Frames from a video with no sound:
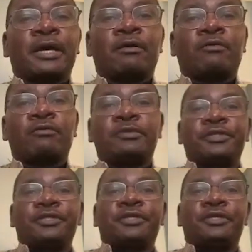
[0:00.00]

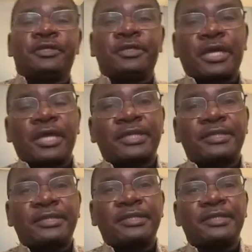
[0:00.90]
Now, the
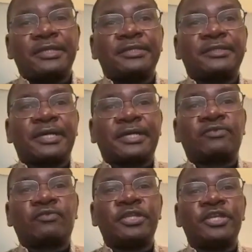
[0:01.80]
other thing is
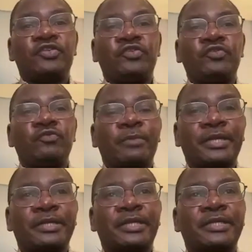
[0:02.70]
that with the new
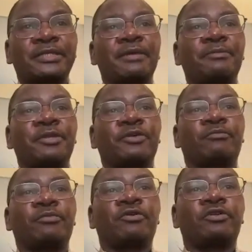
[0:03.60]
market that's
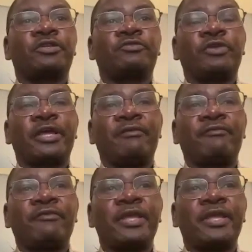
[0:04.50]
coming on board, we
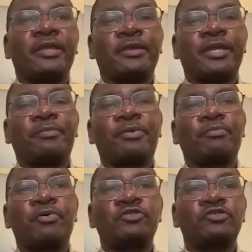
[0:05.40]
have a
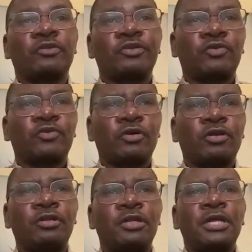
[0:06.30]
proposed what we
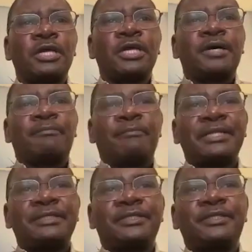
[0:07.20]
call
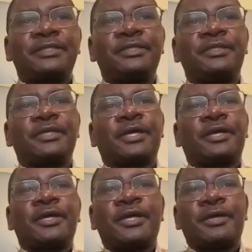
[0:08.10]

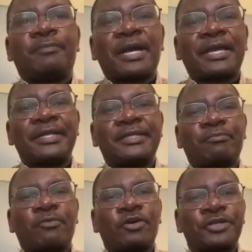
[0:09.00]
multi-market
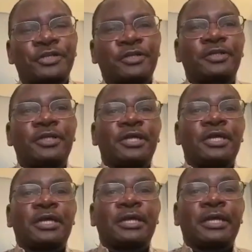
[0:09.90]
model.
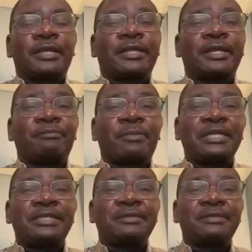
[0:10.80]
And that
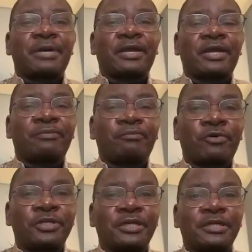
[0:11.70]
multi-market
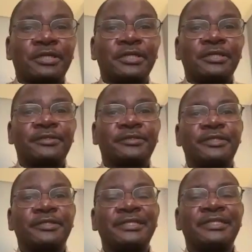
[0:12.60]
model
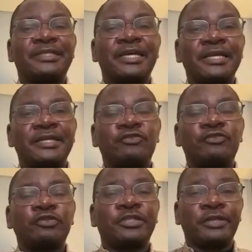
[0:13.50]
is intended
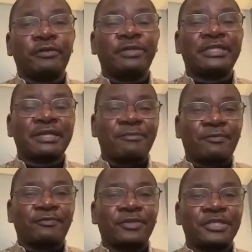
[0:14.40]
to deal with some
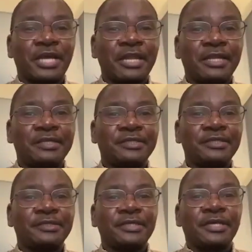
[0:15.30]
of the
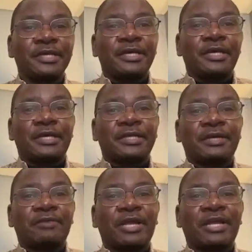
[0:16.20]
challenges
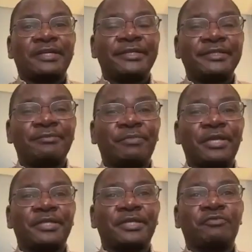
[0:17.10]
that we
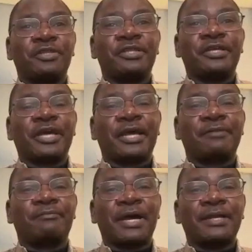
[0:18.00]
anticipated with the
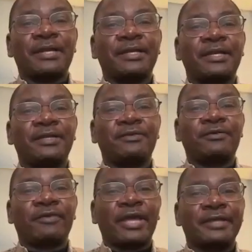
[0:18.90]
unbundling
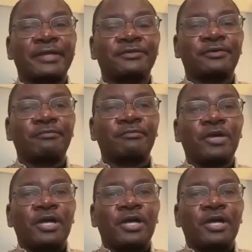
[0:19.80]
of ESCOM.